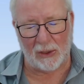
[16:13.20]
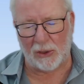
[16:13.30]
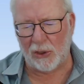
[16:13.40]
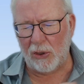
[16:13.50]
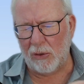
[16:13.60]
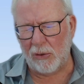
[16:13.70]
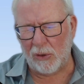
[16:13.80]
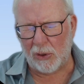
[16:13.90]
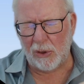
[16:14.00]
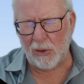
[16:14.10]
do
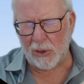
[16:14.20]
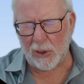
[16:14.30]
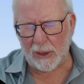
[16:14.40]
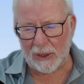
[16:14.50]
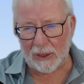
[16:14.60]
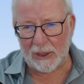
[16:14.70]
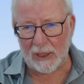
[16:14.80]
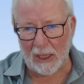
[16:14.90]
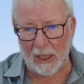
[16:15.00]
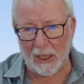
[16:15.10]
you start to
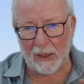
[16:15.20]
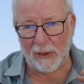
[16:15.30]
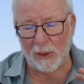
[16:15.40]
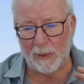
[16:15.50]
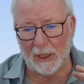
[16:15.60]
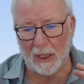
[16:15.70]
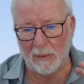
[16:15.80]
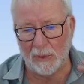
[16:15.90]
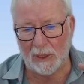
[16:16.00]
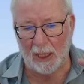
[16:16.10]
see how this
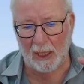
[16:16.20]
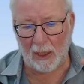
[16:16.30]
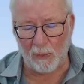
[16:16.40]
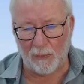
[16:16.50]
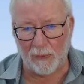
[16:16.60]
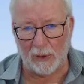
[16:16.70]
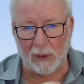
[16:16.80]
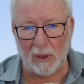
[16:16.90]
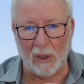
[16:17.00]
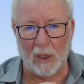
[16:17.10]
becomes
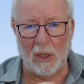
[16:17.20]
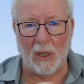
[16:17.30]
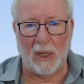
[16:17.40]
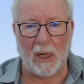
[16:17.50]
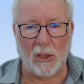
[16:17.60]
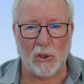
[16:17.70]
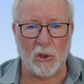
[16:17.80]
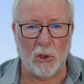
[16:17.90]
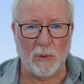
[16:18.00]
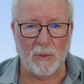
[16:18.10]
helpful in
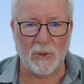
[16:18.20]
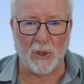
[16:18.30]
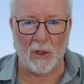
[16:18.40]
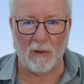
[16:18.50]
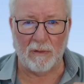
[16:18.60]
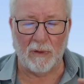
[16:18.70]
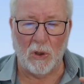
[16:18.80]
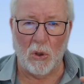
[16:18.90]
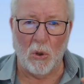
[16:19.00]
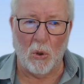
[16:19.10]
terms of
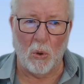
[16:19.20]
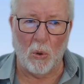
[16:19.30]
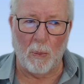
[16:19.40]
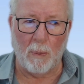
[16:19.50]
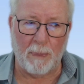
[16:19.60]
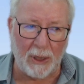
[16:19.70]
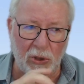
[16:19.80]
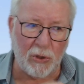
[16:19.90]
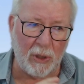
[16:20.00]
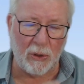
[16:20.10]

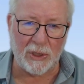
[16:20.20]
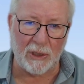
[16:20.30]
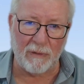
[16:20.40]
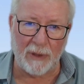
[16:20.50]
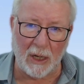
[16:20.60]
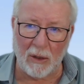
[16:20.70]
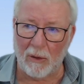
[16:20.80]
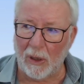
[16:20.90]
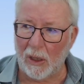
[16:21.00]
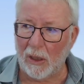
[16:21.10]
picturing yourself
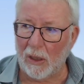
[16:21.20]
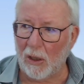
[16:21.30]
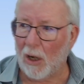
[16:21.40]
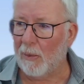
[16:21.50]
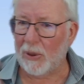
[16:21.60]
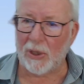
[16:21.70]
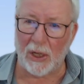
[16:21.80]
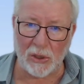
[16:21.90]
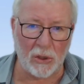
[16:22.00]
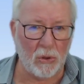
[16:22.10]
now in an
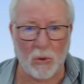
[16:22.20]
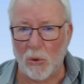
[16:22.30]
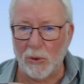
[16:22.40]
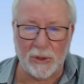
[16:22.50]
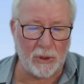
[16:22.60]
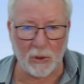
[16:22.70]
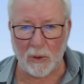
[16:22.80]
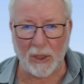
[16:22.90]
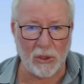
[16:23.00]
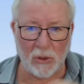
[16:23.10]
arbitration court
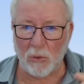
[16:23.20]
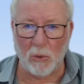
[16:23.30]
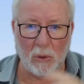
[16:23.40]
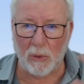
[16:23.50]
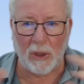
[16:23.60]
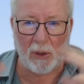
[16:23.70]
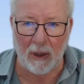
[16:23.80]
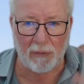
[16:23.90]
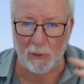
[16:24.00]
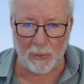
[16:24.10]
situation? What do you
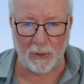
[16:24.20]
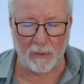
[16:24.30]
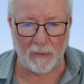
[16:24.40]
have to prove?